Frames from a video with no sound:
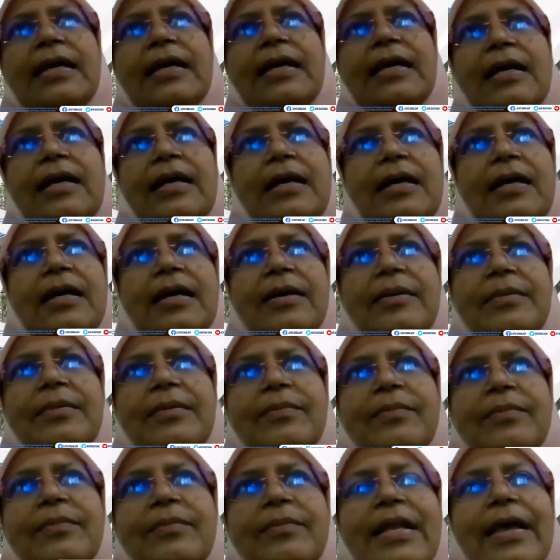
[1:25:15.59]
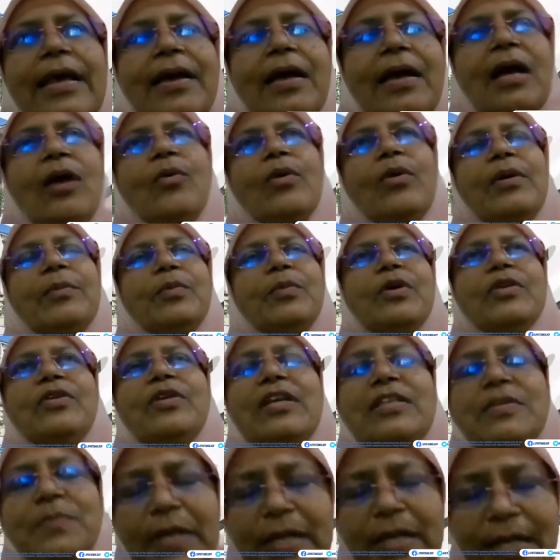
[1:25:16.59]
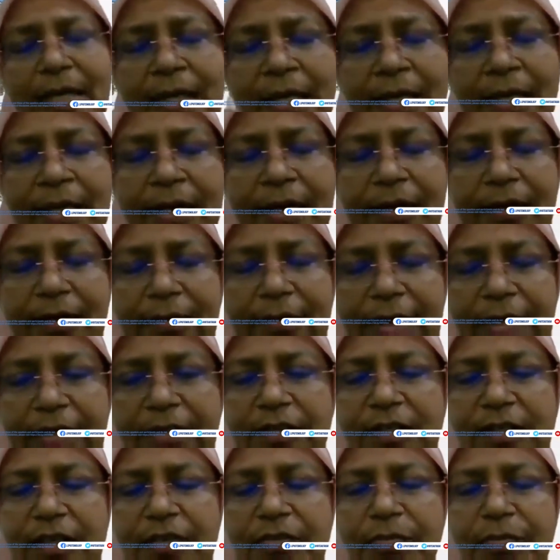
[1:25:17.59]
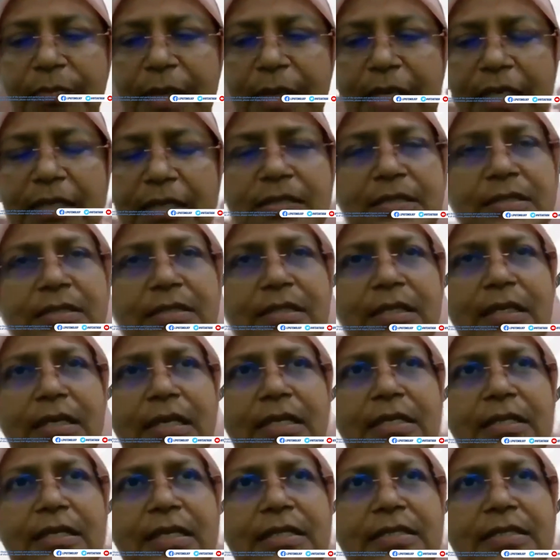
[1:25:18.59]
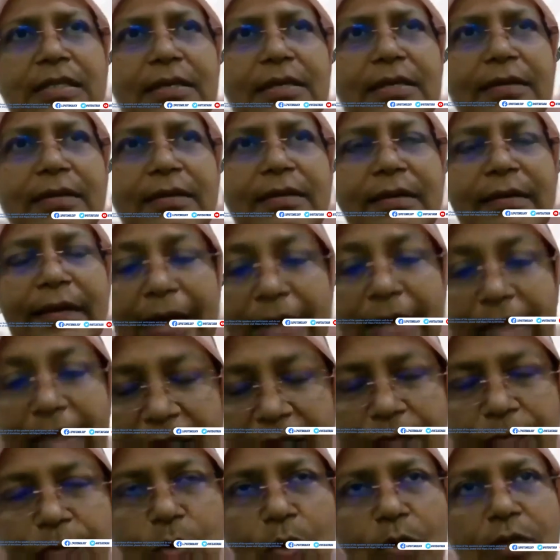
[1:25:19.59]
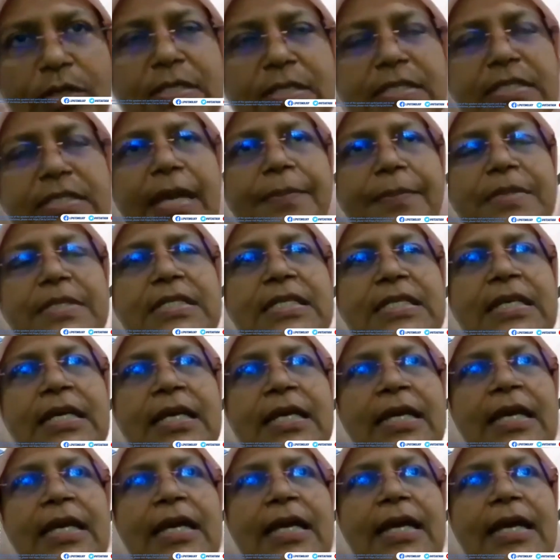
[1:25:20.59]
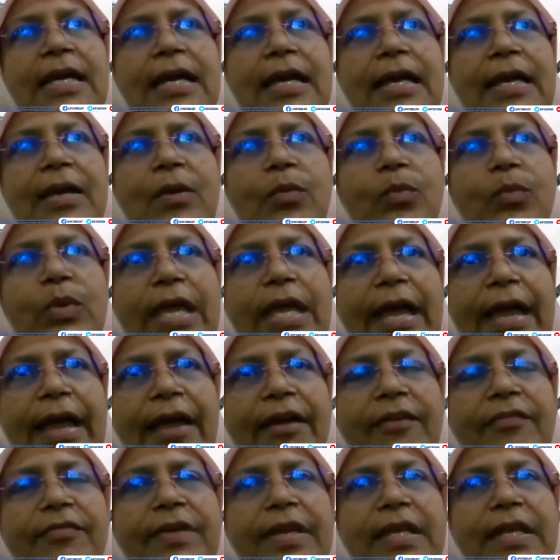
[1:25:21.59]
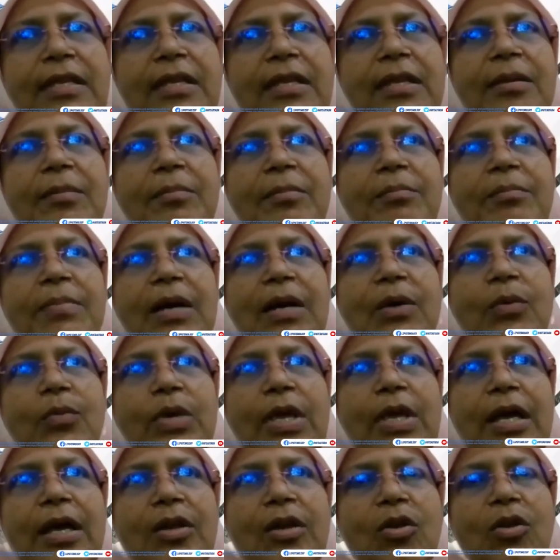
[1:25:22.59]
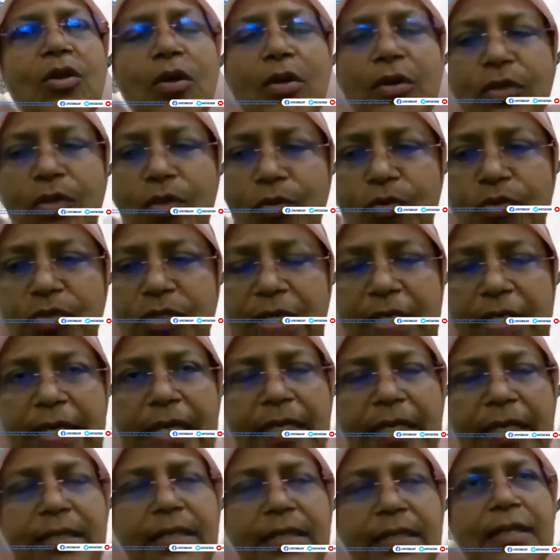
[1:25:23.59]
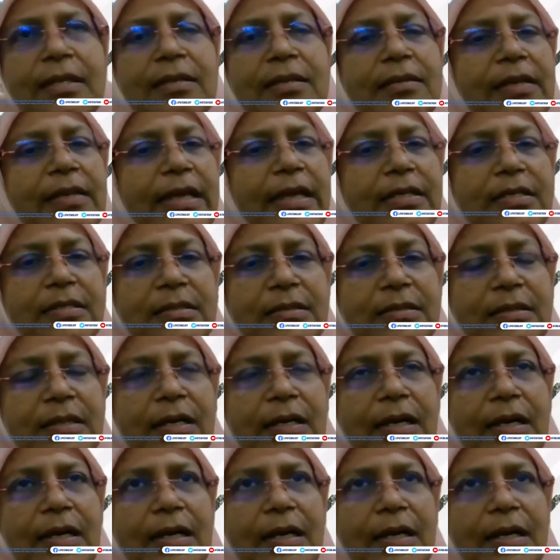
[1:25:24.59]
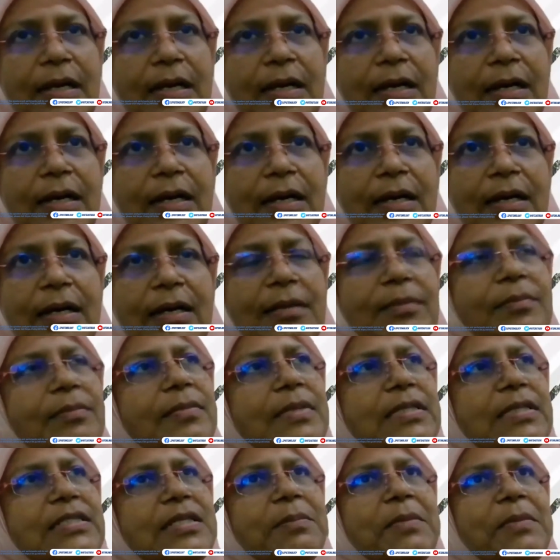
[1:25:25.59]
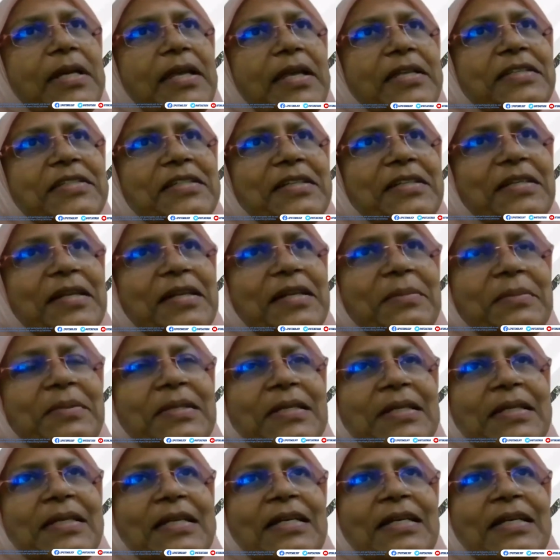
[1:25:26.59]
How I'm going to explain it? Relative means it is a relative concept. We have it, but we are not using it. That's macam mana nak cakap?